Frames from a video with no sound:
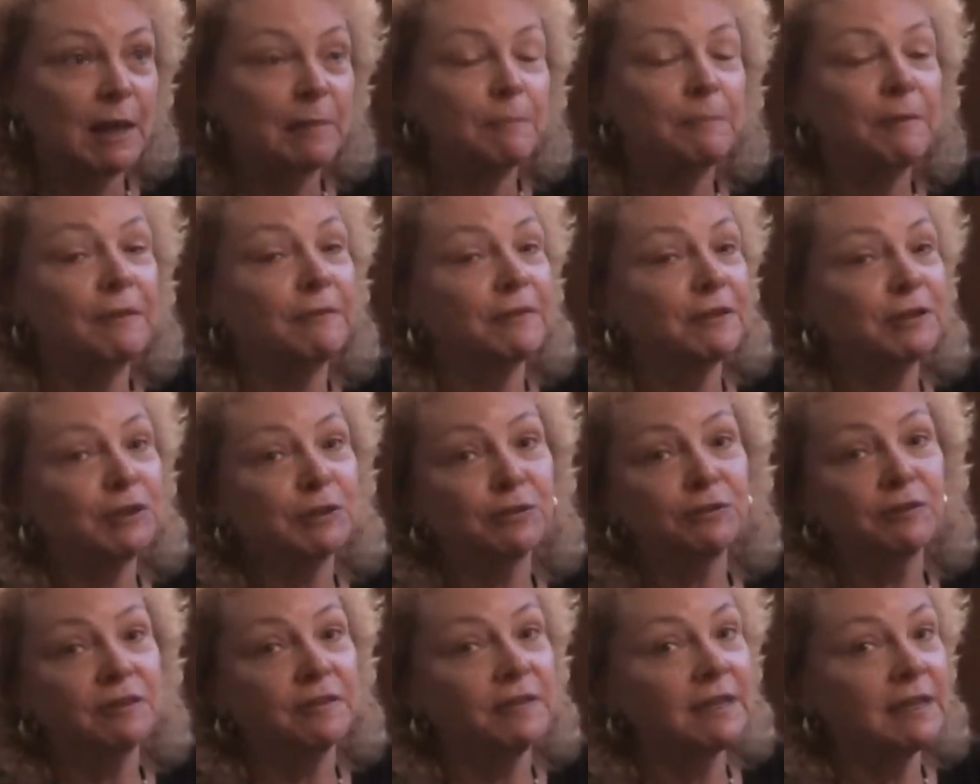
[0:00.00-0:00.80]
But the
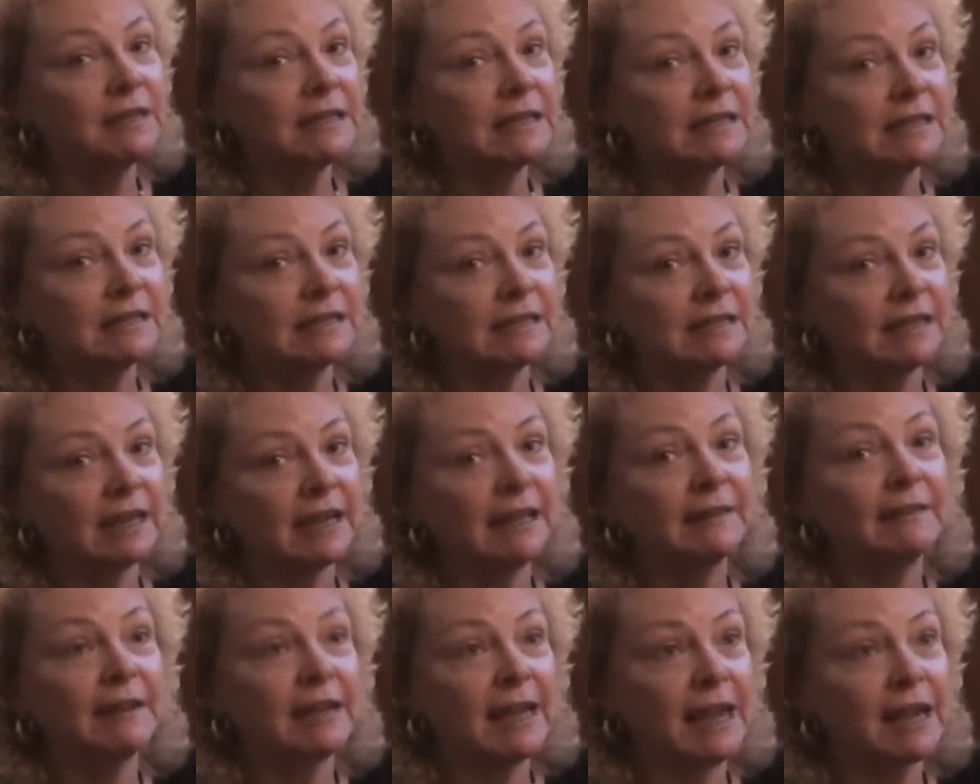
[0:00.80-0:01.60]
truth is,
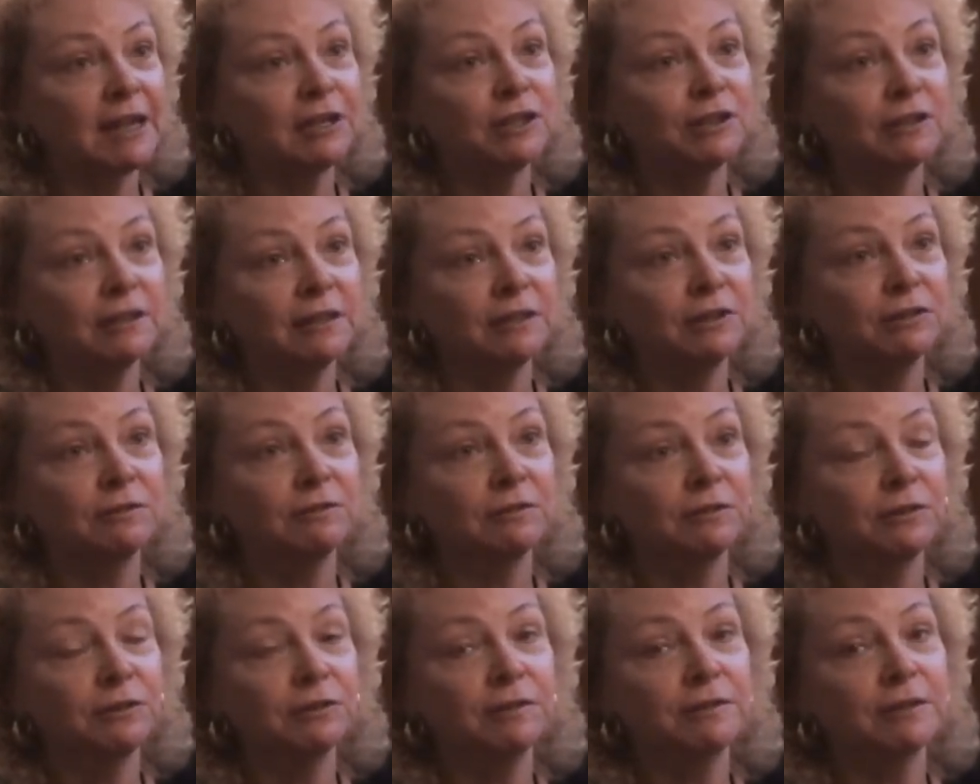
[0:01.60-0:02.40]
and they actually do,
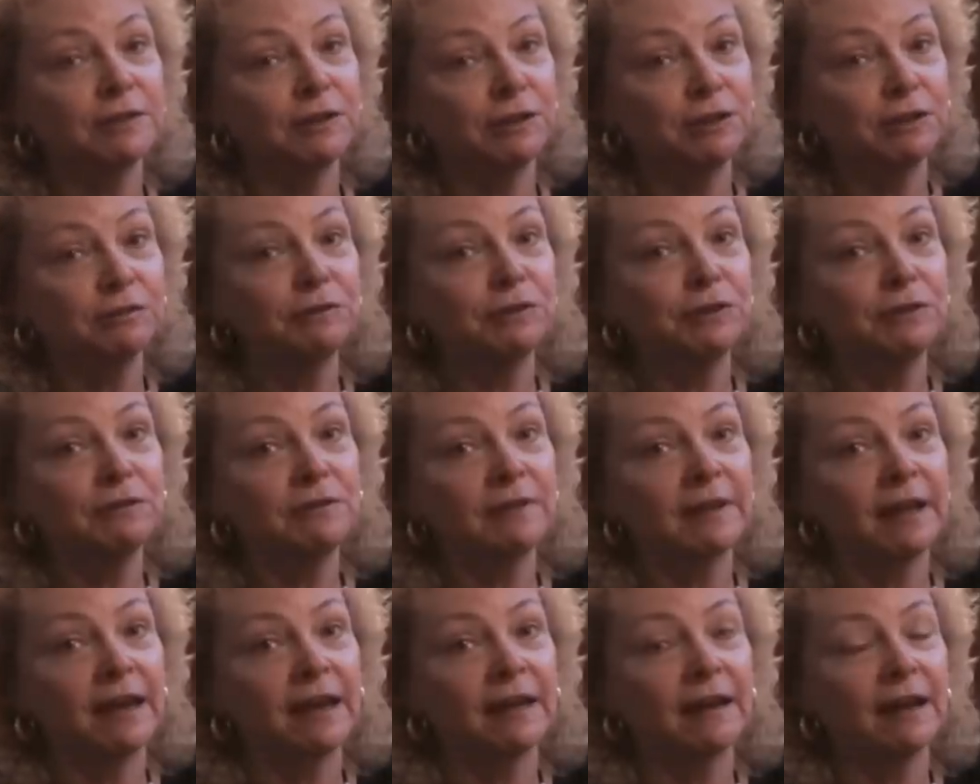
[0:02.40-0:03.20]
doulas do do
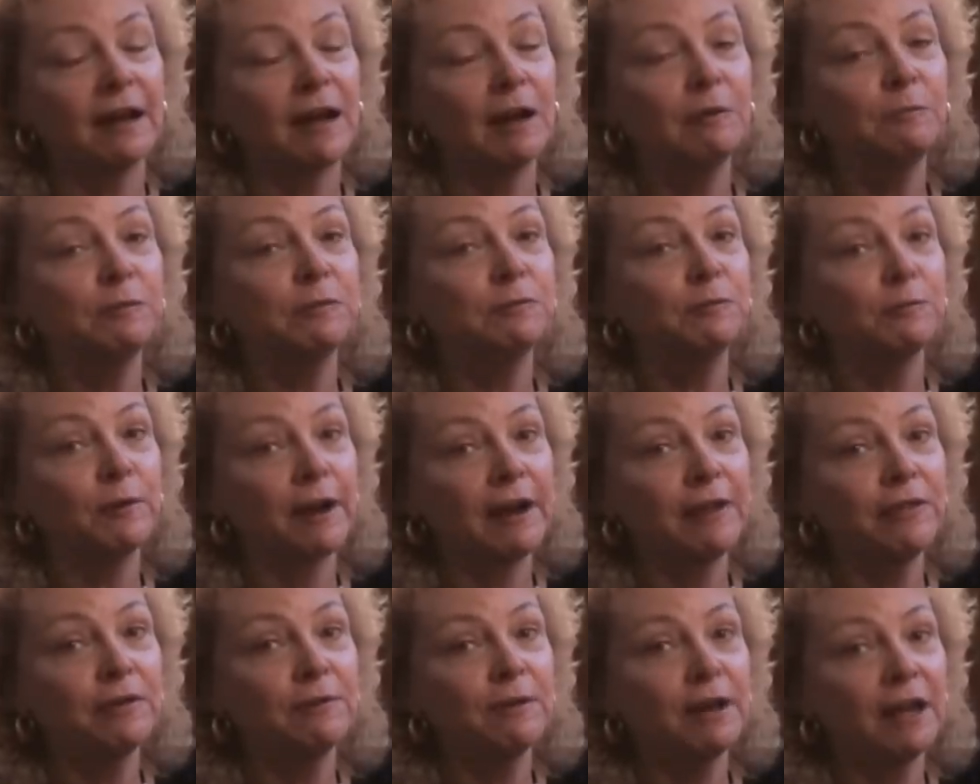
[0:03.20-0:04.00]
that, I would
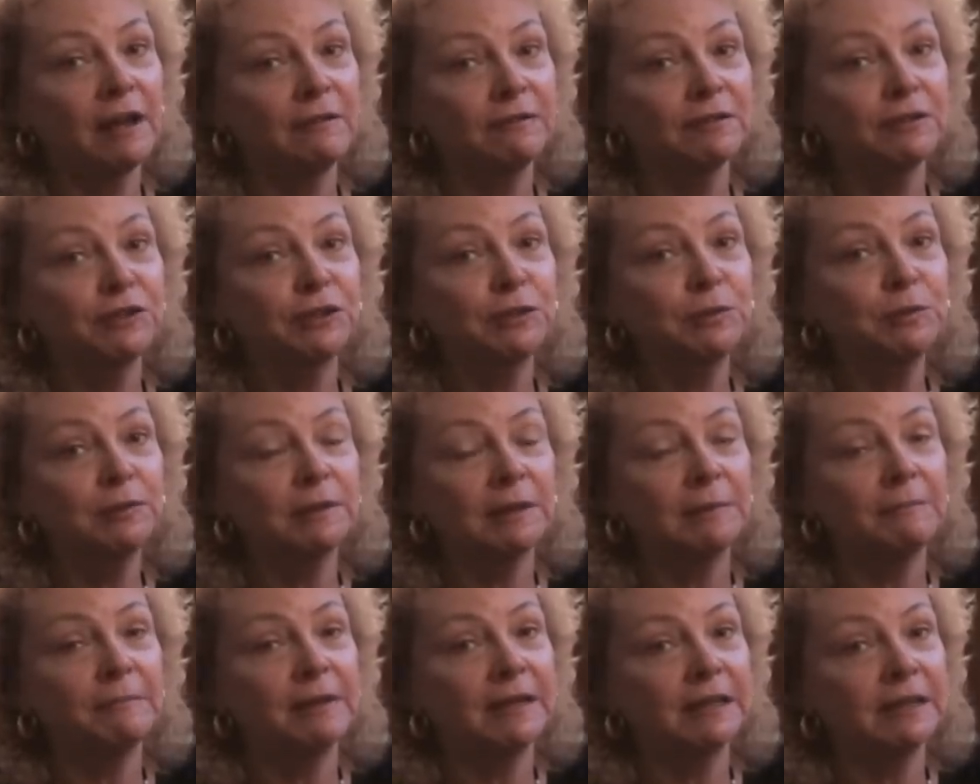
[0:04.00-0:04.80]
rather have a
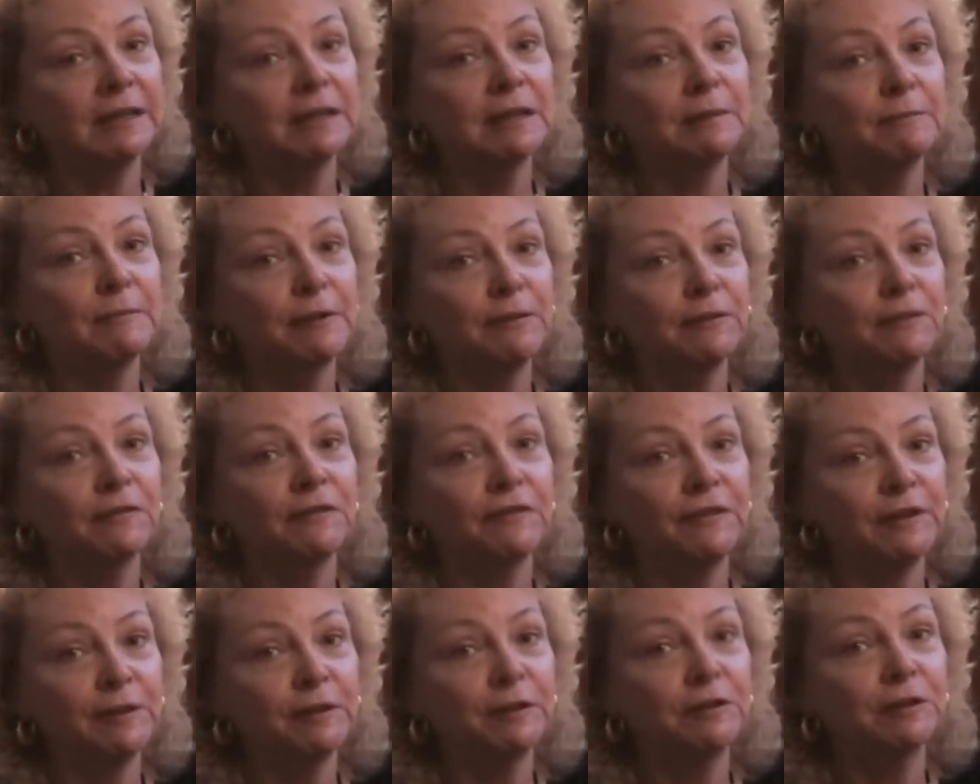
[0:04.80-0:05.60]
doula making a mother
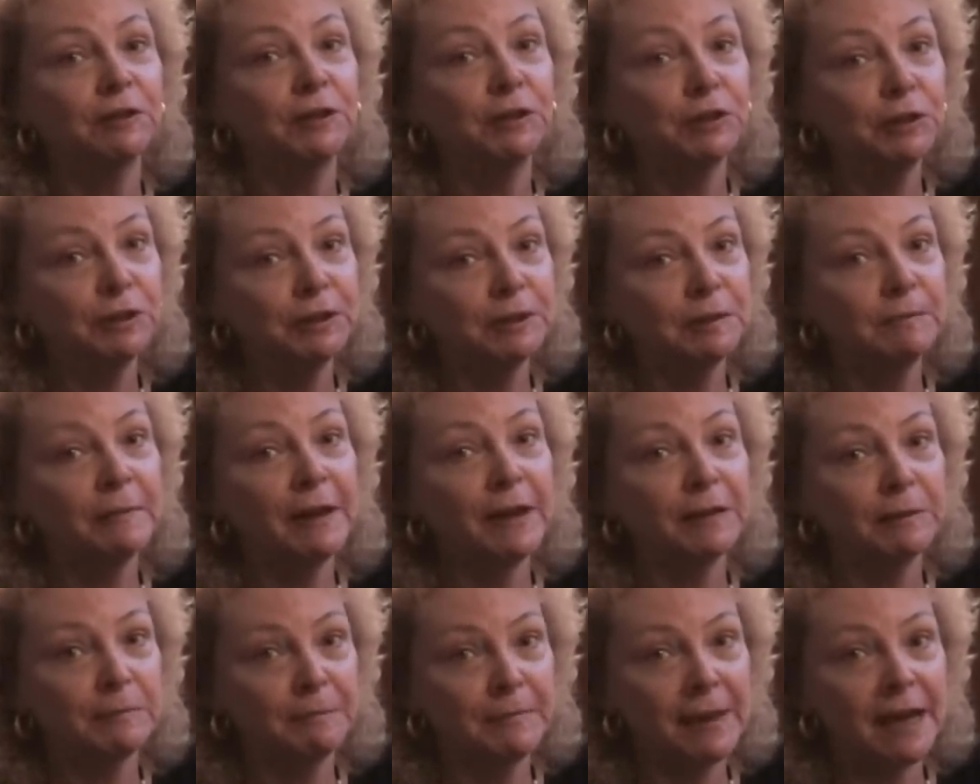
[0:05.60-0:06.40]
feel good
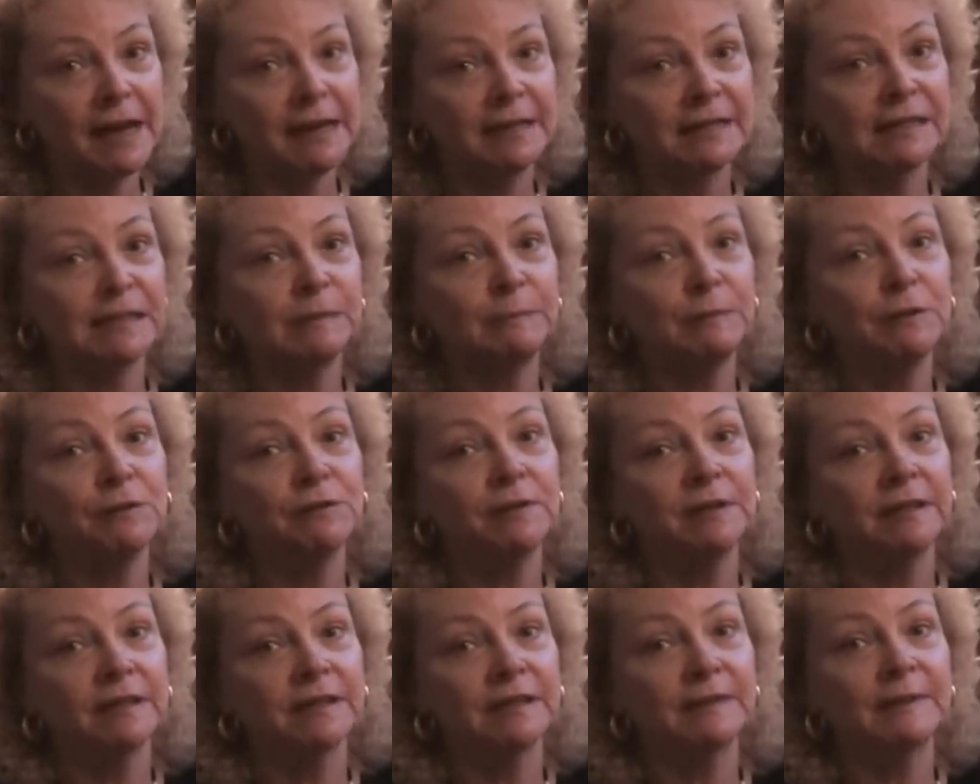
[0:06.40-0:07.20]
about a bad
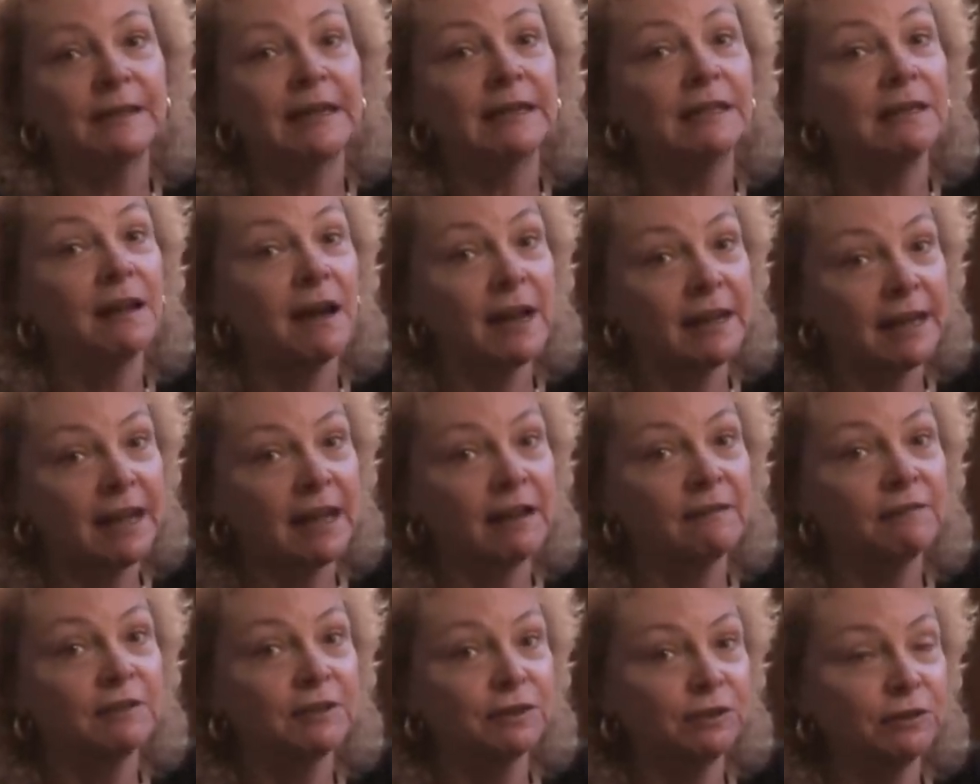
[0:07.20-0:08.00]
experience than not
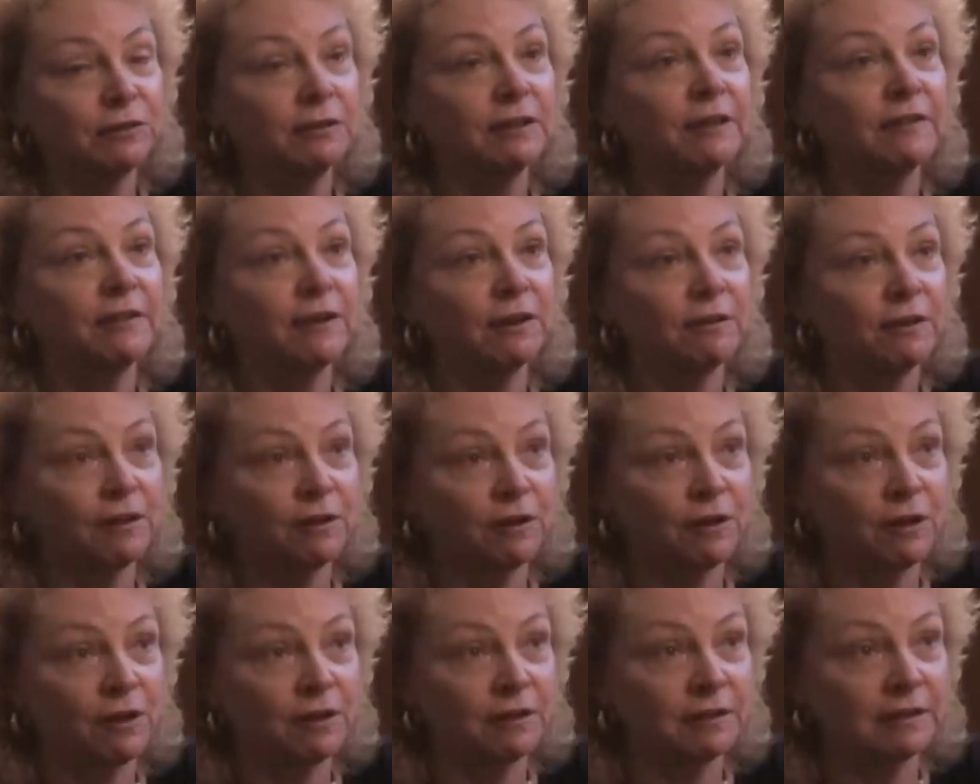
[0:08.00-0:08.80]
have the doula there at
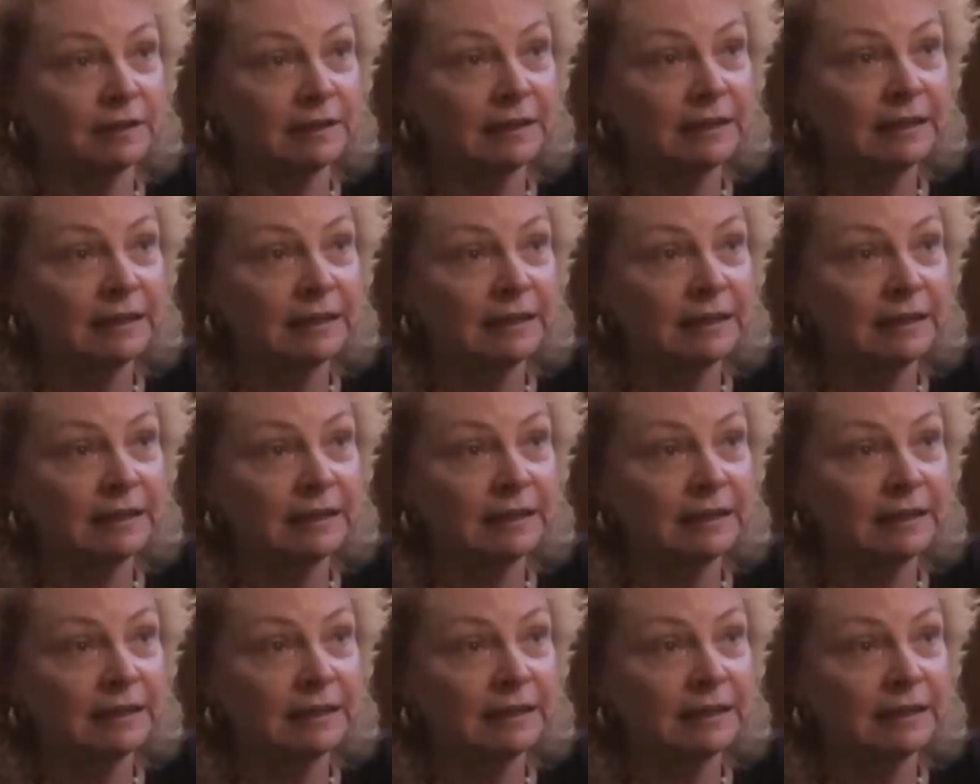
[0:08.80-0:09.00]
all.